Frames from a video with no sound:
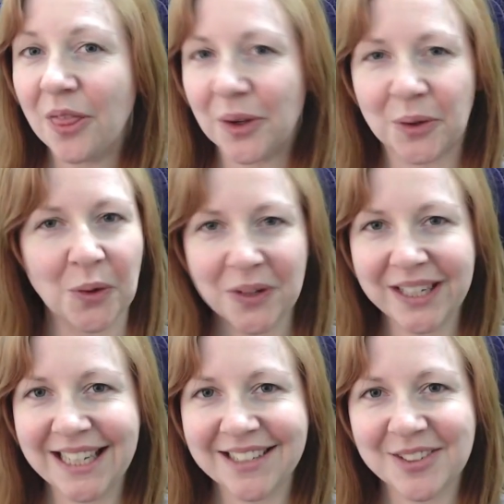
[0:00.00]
The
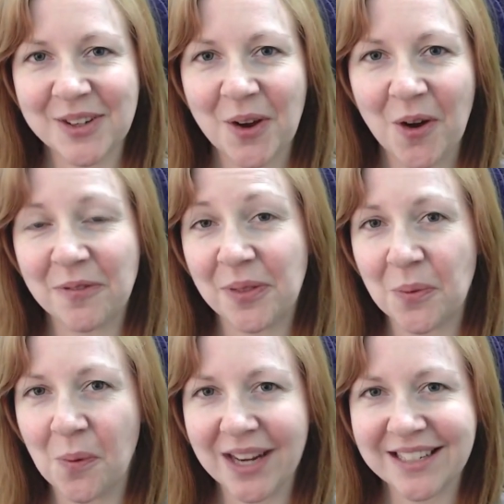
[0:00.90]
Gauntlet of
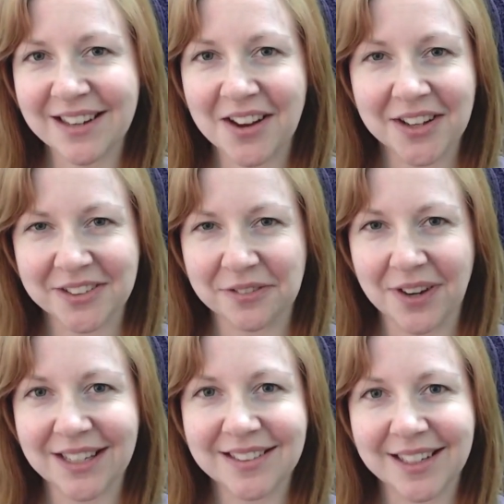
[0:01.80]
the White
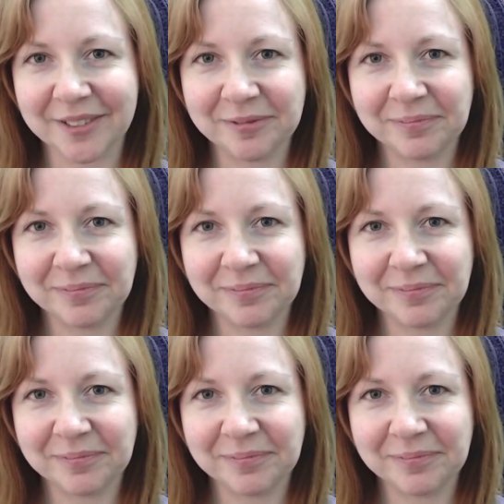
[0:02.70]
Artificer.